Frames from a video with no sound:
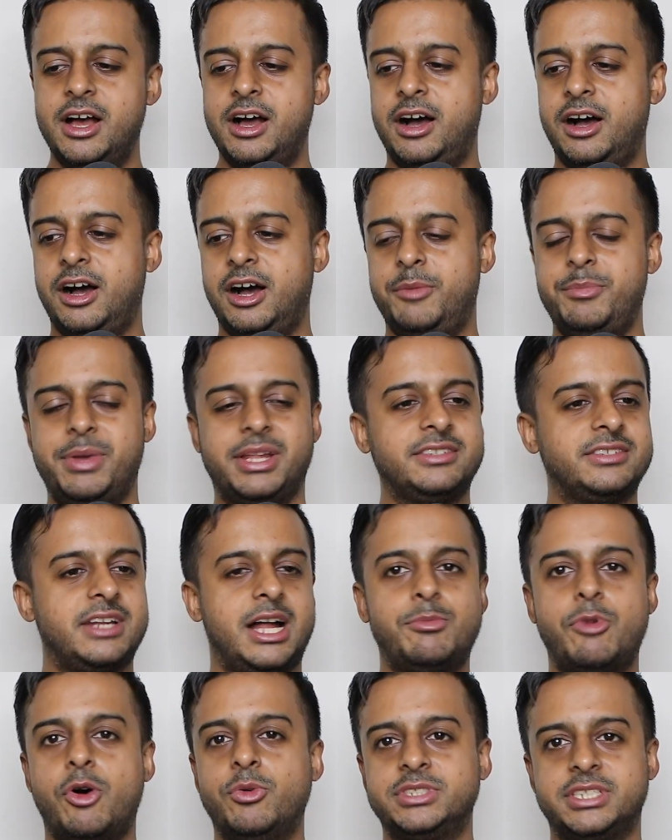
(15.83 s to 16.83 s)
Man, listen,
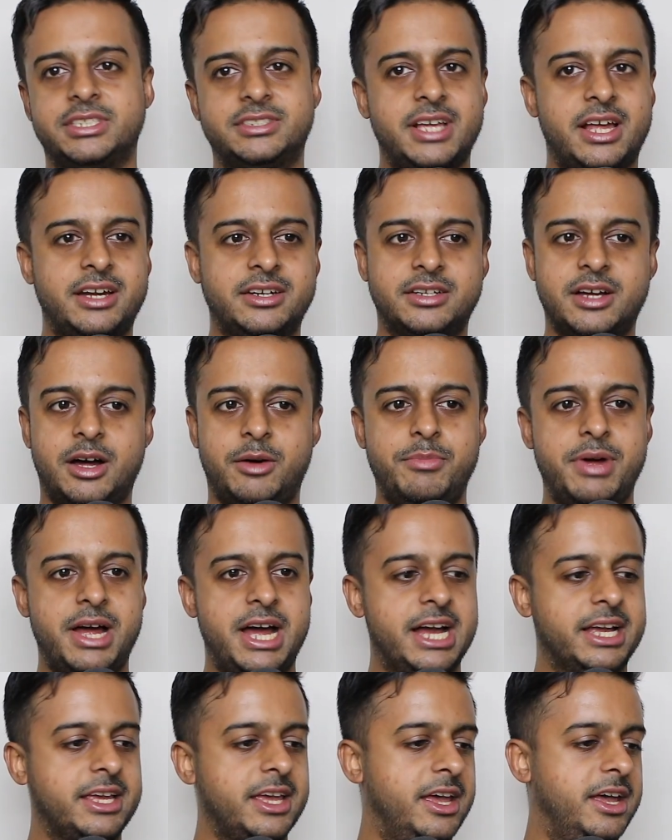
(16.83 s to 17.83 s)
I'm always excited to come
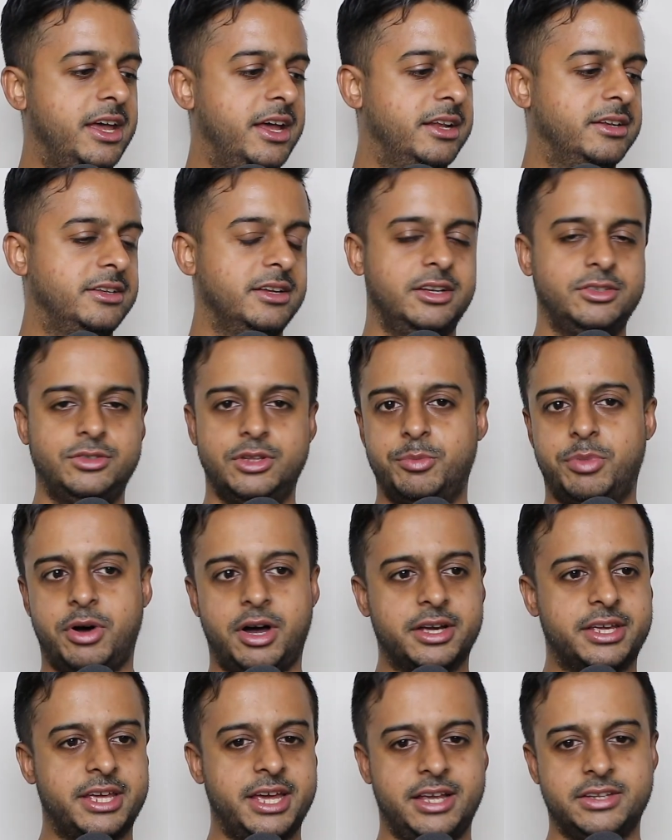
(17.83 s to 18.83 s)
back and do the
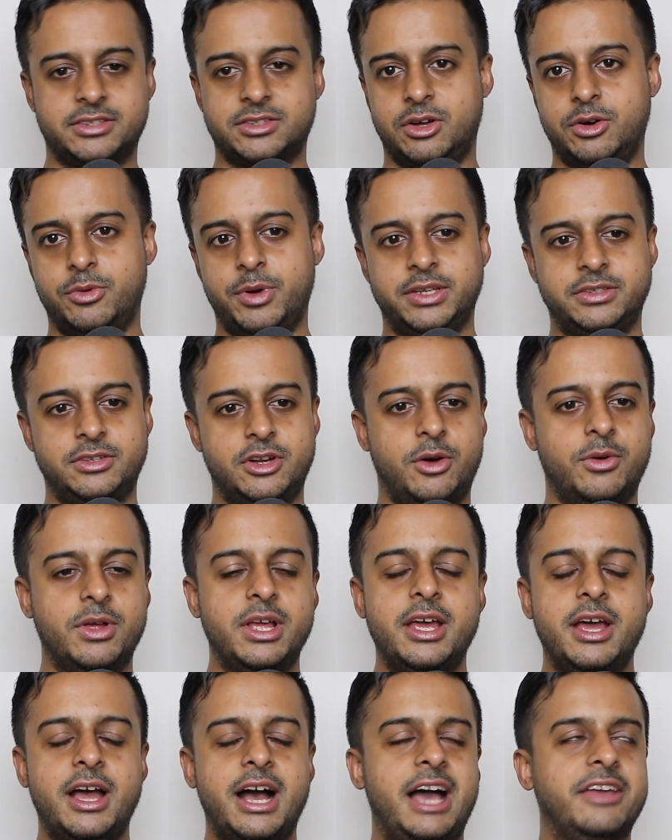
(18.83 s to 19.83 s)
podcast always. You know,
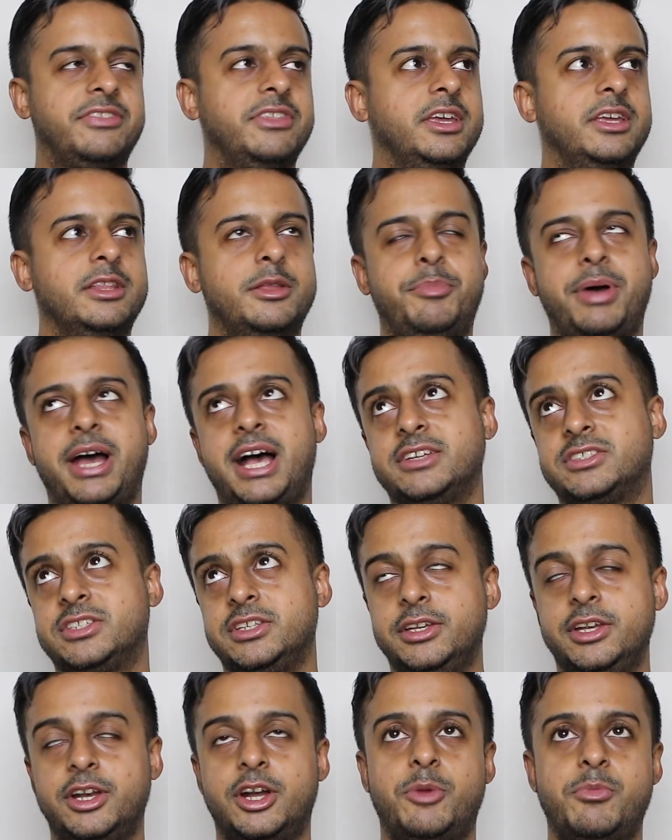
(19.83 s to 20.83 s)
I think in the past
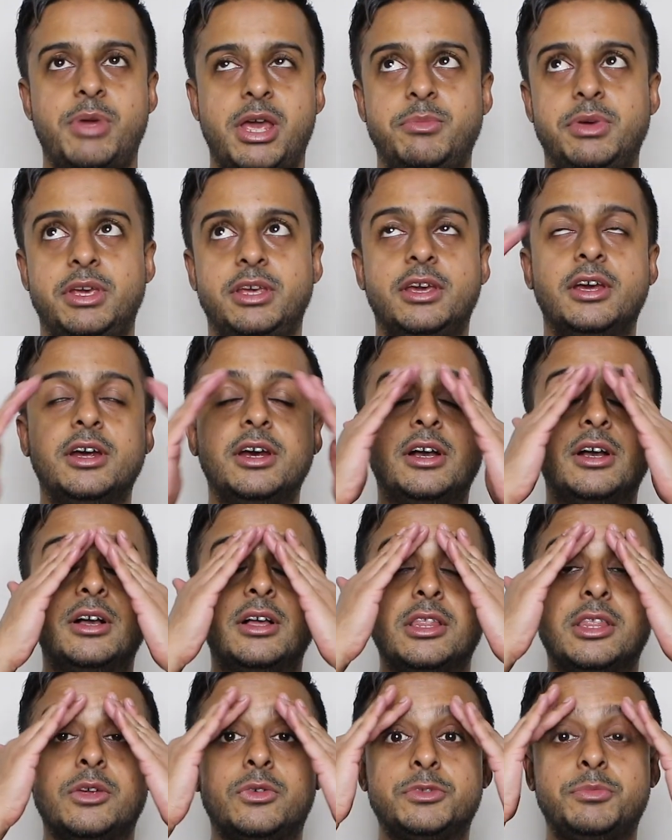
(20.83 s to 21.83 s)
year, maybe
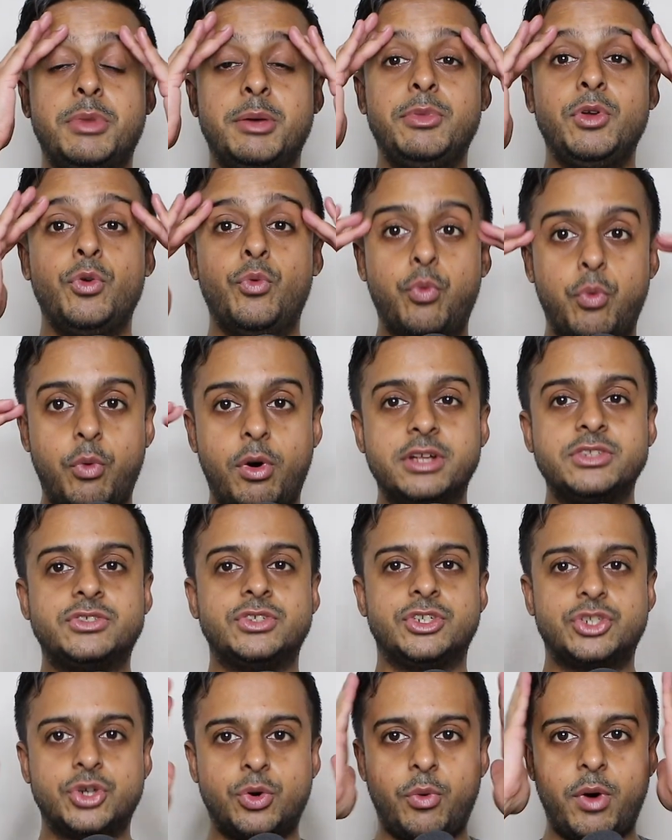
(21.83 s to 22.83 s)
there was maybe once or
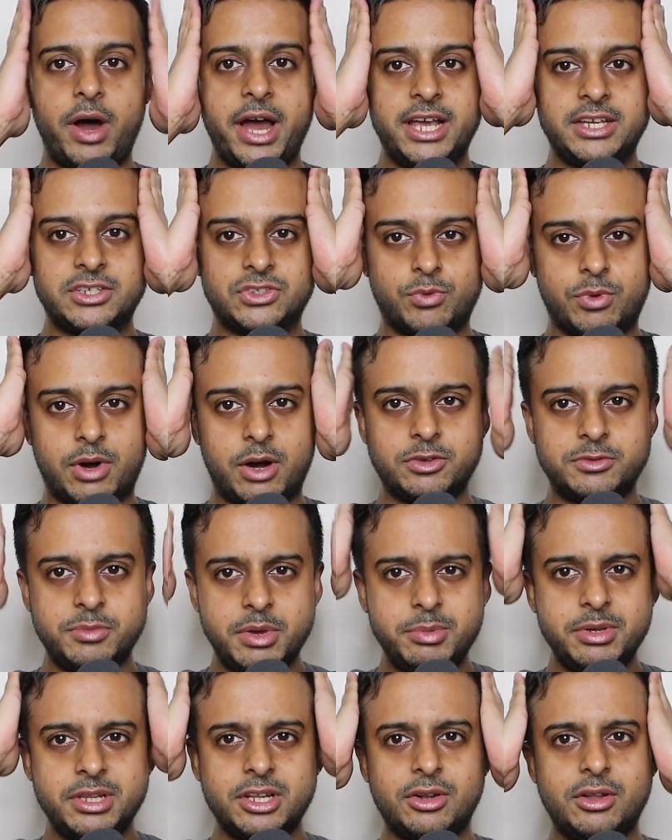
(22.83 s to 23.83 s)
twice where I was
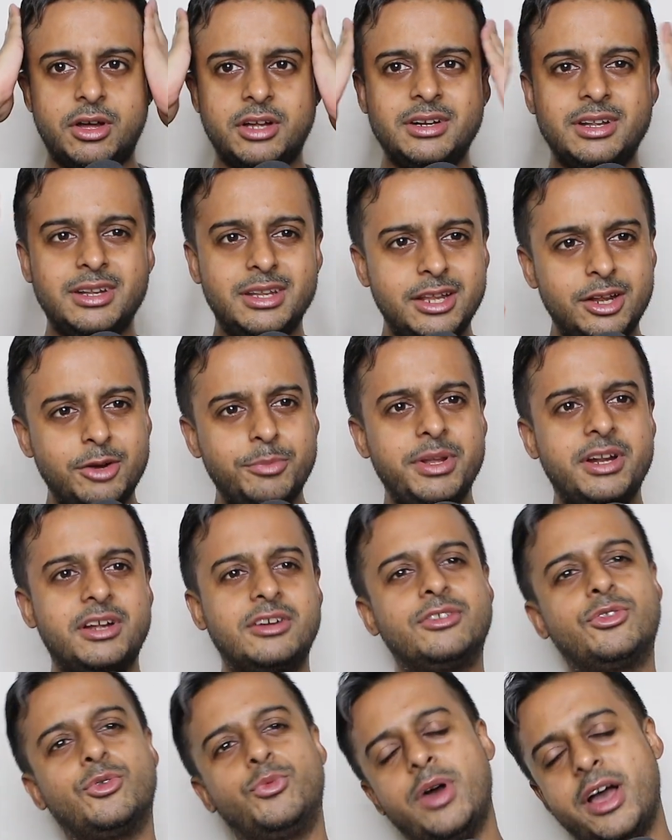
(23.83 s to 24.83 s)
maybe a little bit
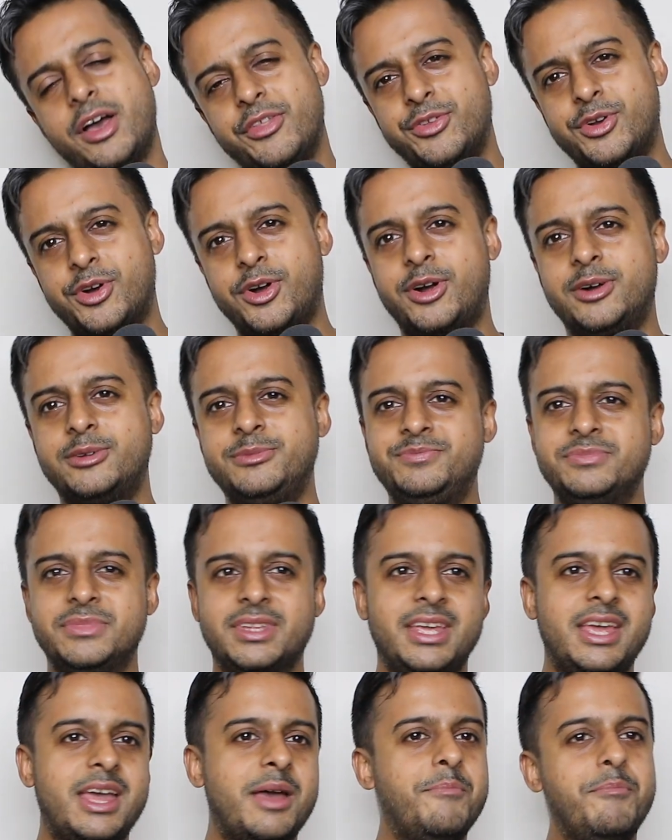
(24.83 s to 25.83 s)
under the weather,
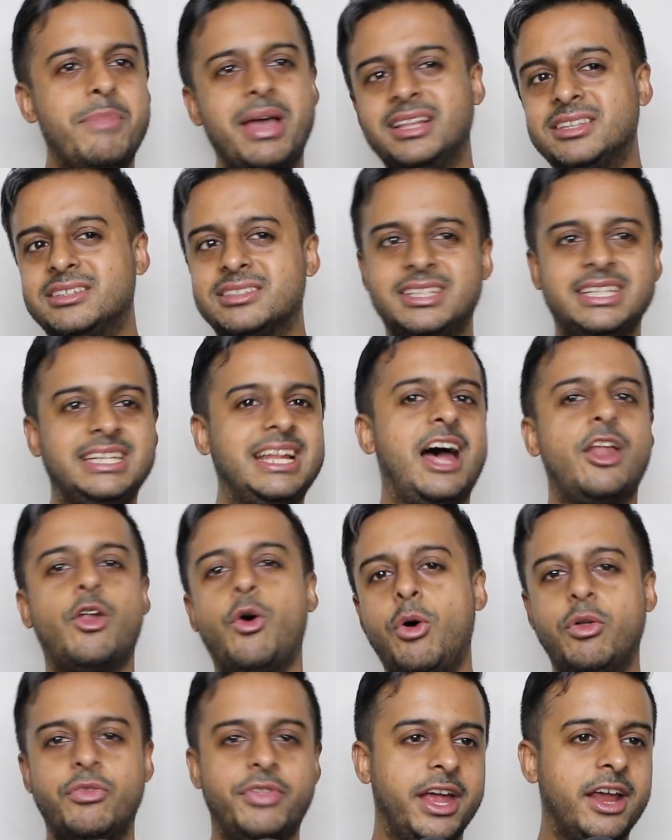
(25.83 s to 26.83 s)
mentally not
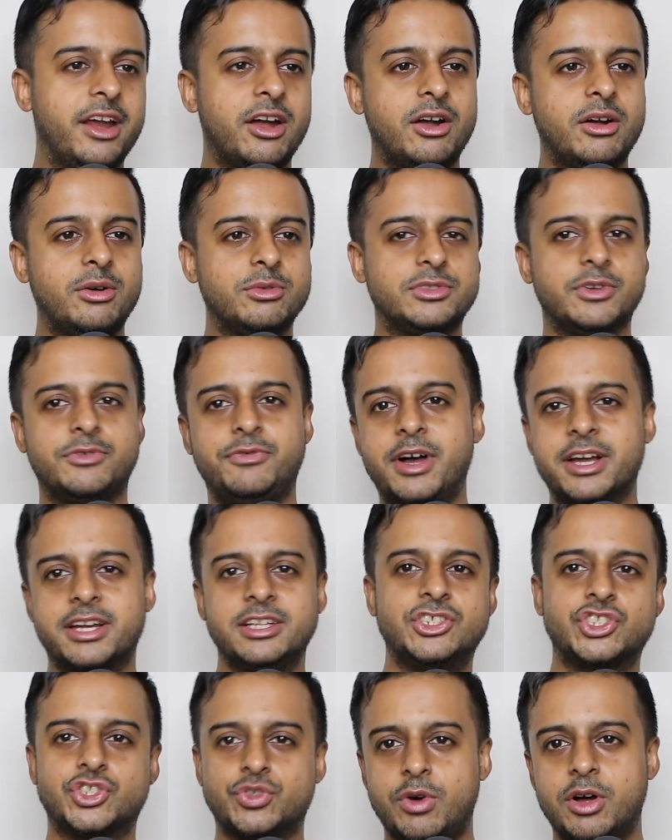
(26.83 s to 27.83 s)
all there. It was a
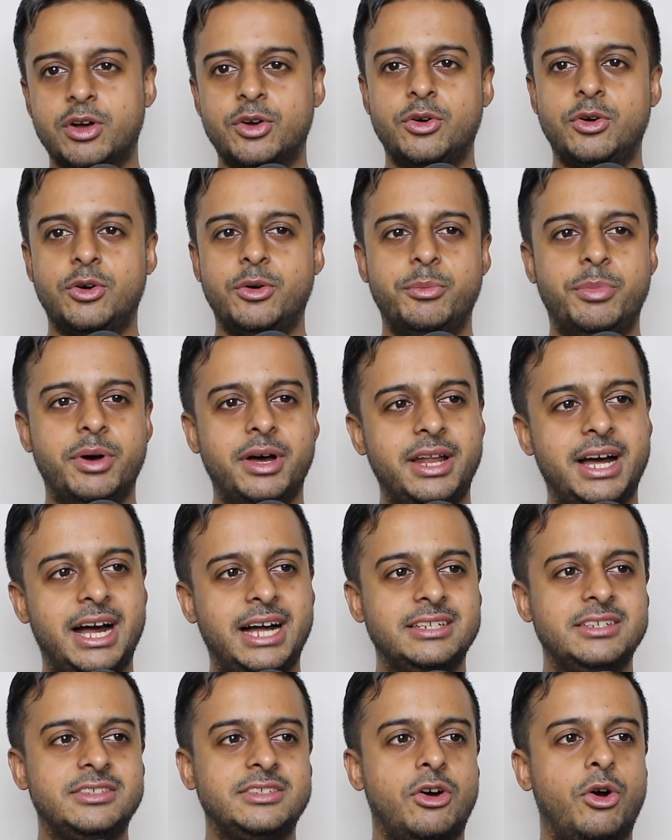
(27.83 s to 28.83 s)
fucking struggle, but I
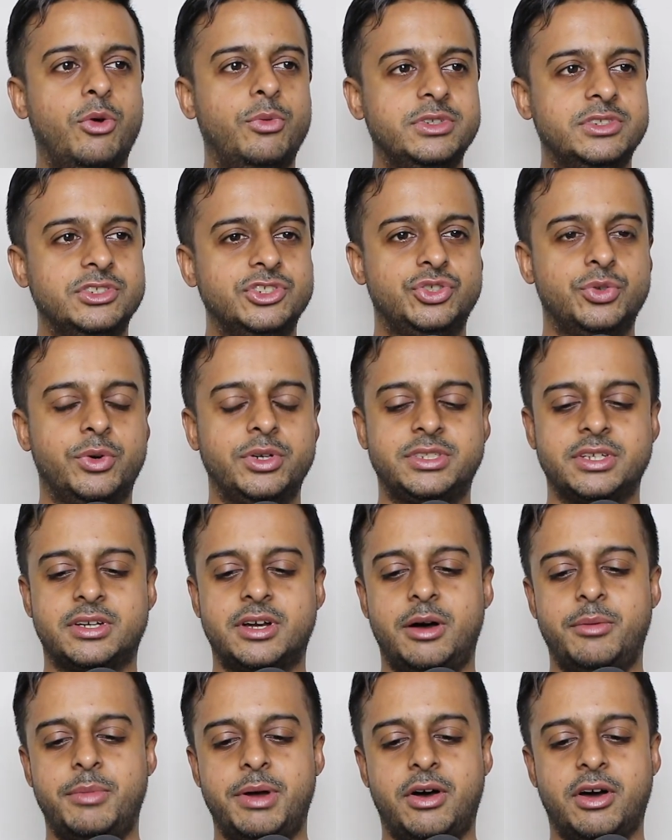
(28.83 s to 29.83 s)
just always enjoyed to
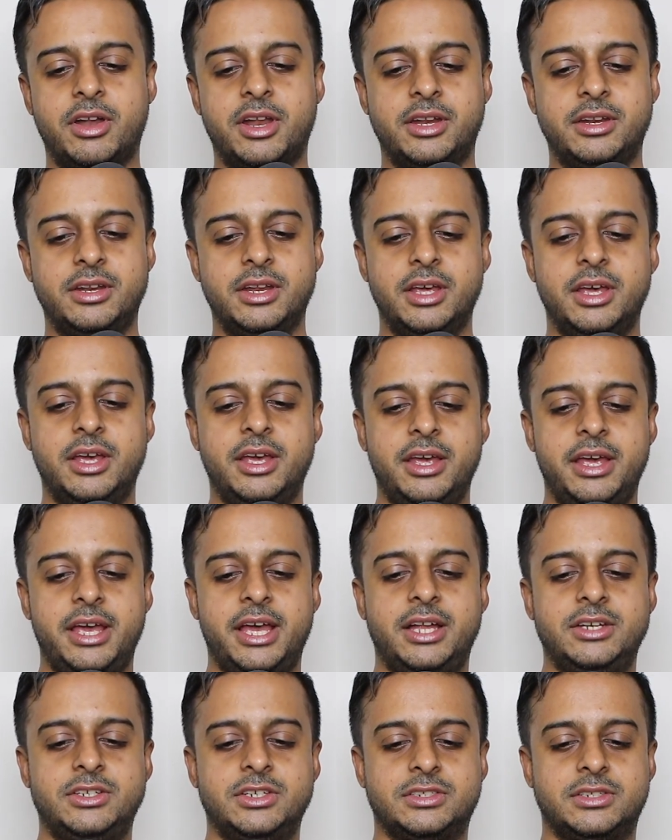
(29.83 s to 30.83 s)
come on
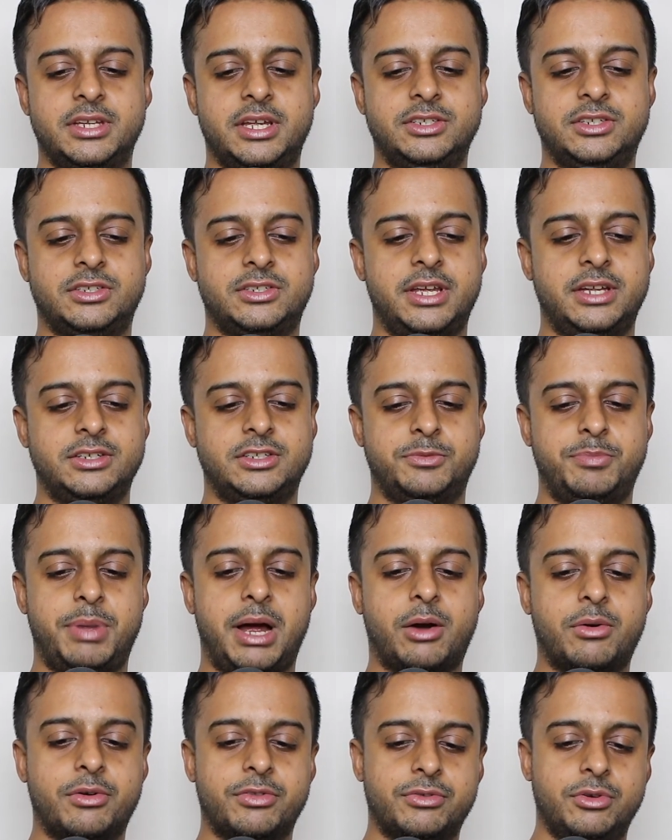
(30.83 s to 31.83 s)
and just
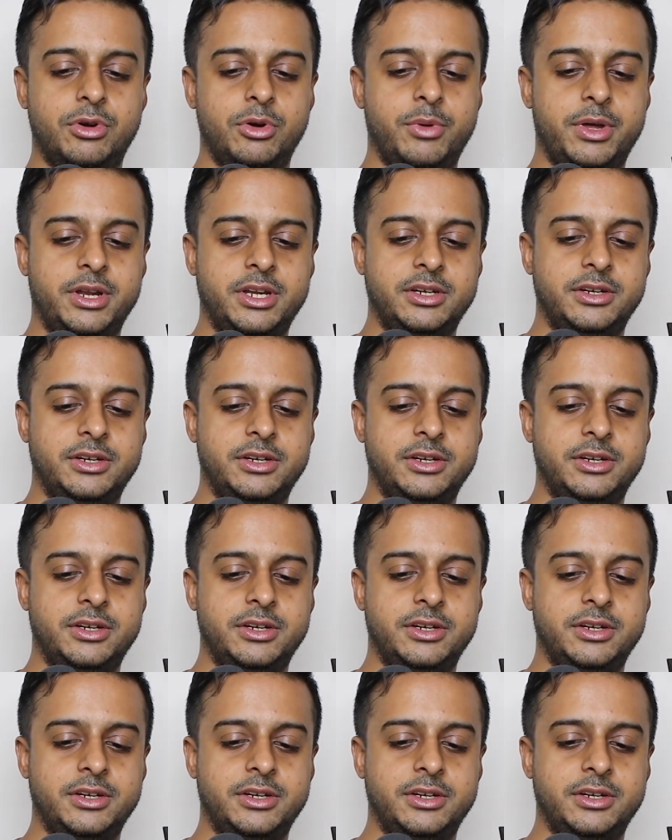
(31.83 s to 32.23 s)
power through